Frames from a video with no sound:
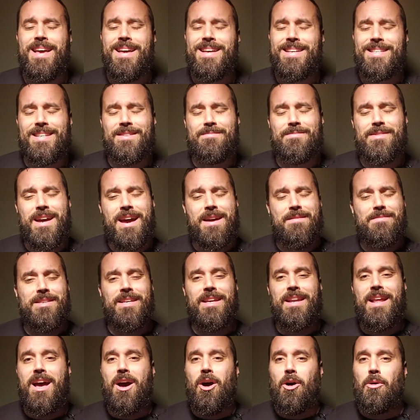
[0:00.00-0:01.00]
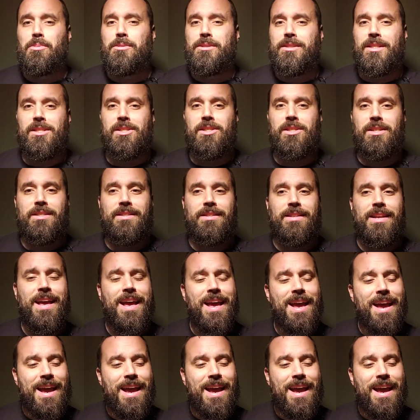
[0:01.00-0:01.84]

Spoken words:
Sometimes it helps to just